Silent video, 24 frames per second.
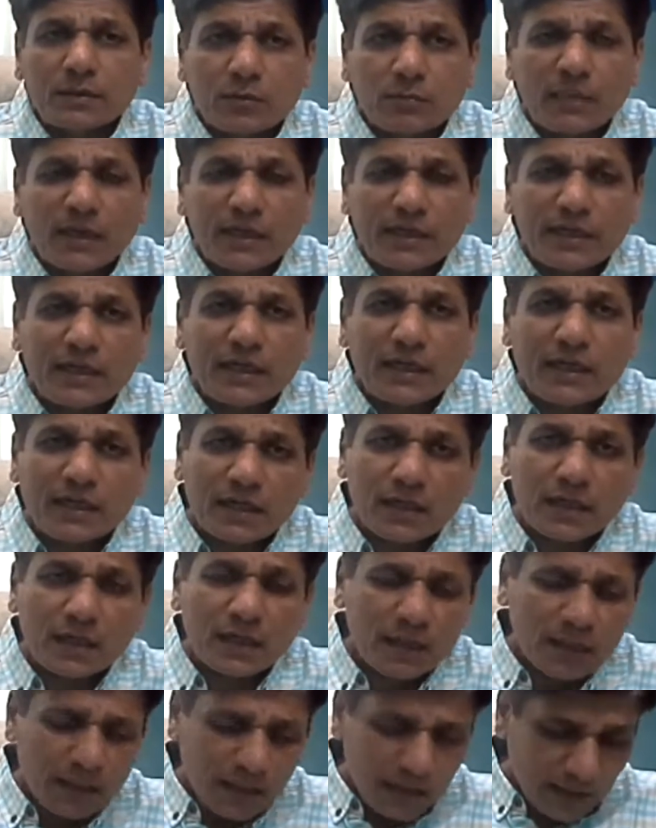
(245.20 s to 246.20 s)

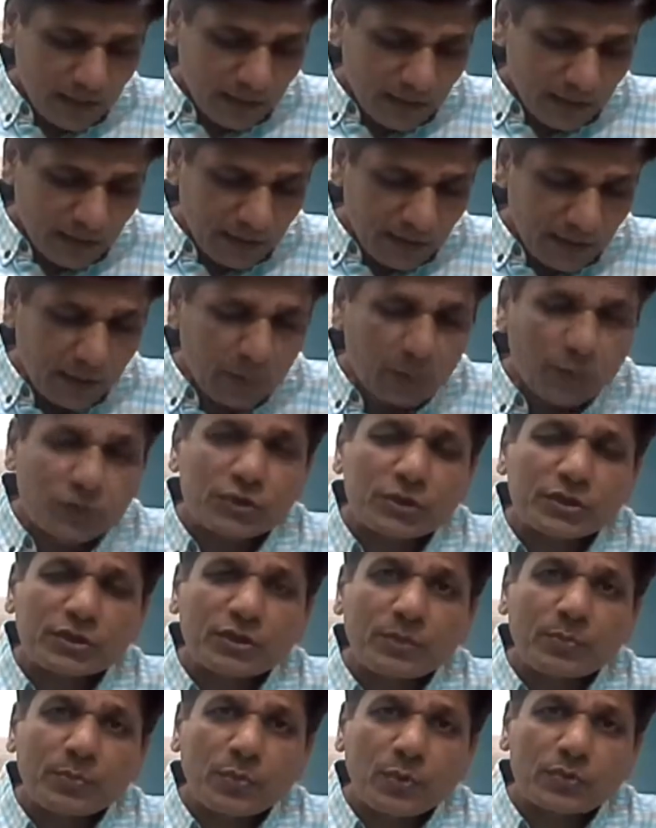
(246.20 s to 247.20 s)
multilateral
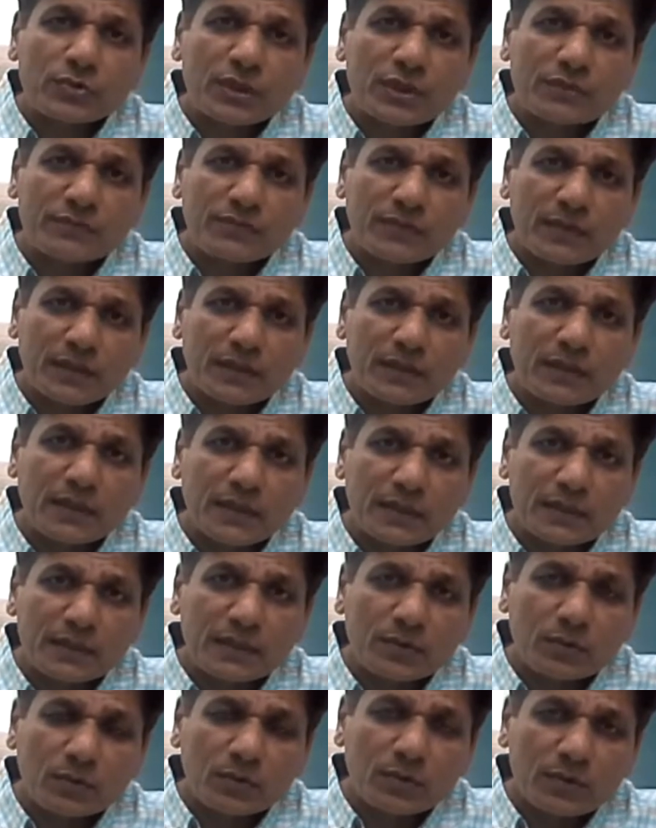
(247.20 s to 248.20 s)
negotiation process
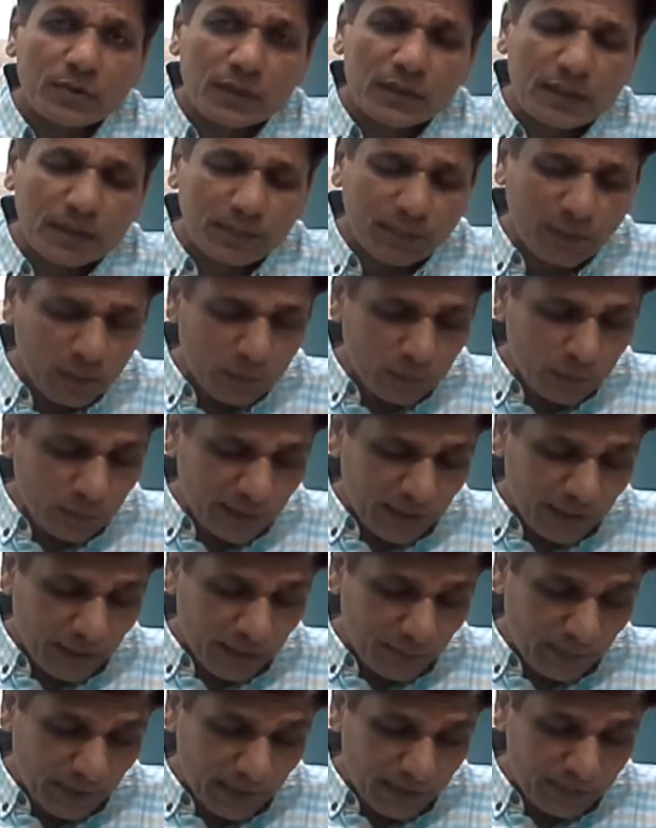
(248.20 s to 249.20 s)
is about to
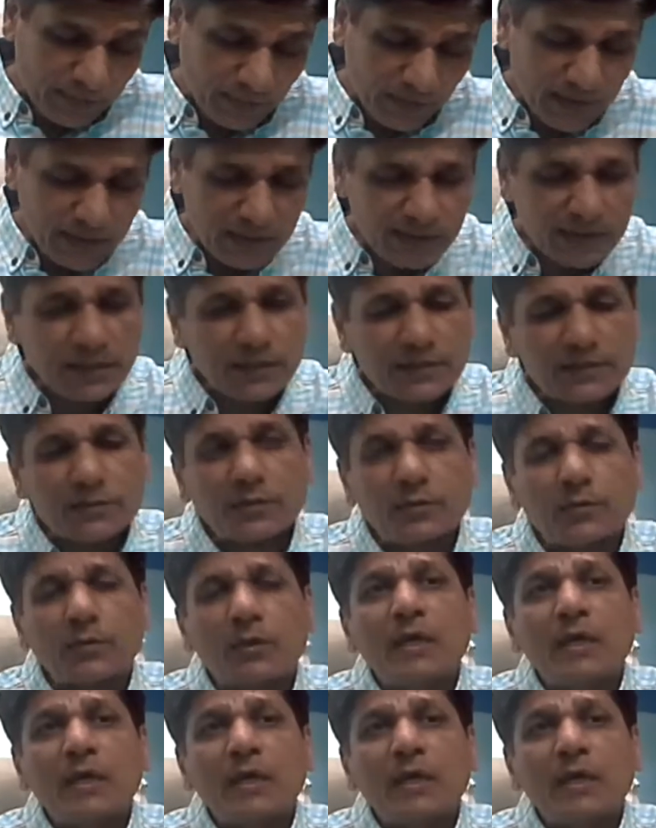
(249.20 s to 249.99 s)
take place, for instance.